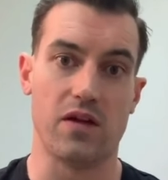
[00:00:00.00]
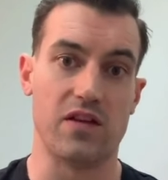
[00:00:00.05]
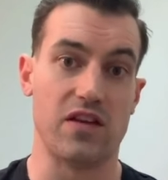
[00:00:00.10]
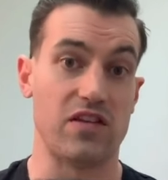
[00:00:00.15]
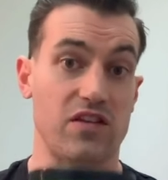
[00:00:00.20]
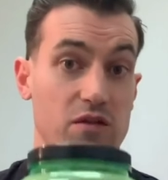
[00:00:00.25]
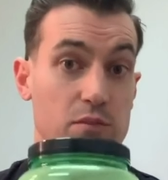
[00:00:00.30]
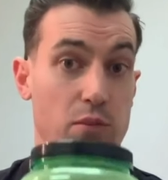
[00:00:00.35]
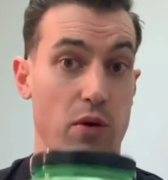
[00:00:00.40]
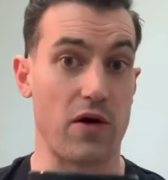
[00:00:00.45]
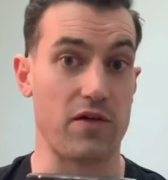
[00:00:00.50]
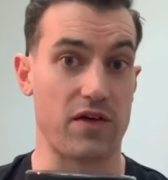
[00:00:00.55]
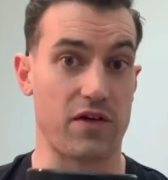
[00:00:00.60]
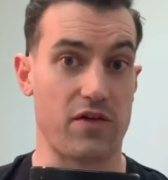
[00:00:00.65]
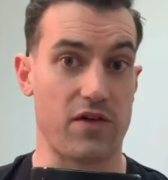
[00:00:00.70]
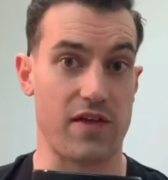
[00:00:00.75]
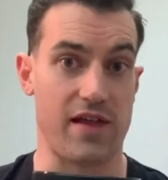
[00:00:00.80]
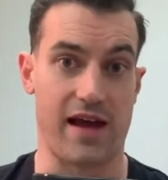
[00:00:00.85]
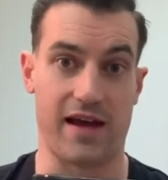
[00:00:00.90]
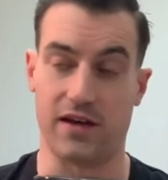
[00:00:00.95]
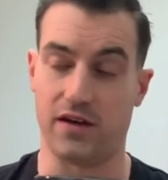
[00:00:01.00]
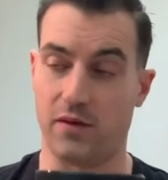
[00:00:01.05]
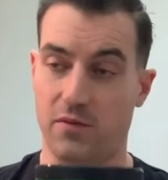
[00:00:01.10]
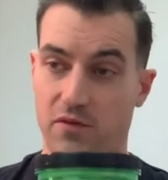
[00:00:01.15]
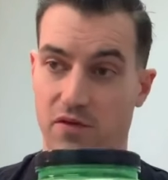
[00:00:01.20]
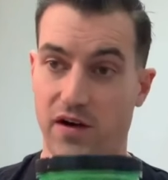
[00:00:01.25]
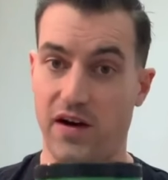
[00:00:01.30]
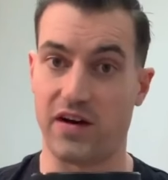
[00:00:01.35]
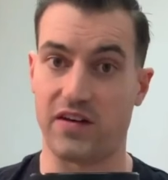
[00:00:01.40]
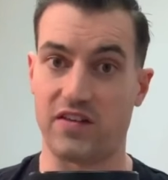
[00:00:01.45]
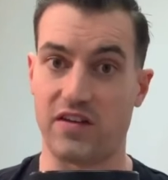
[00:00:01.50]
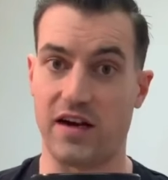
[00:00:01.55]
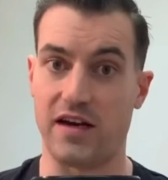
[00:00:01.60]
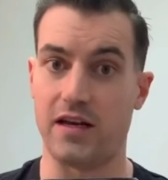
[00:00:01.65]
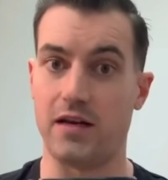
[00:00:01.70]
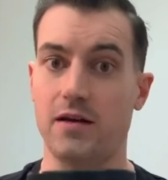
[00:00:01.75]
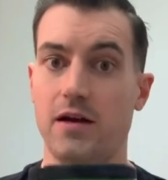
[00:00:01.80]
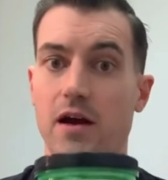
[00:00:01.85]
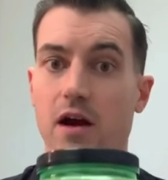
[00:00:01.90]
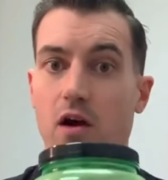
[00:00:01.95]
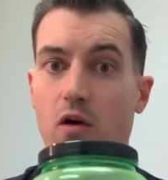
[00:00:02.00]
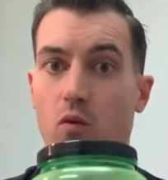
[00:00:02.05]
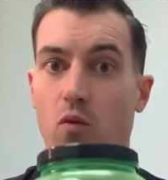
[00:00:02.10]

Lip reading: This is perfect for that. I'm very excited.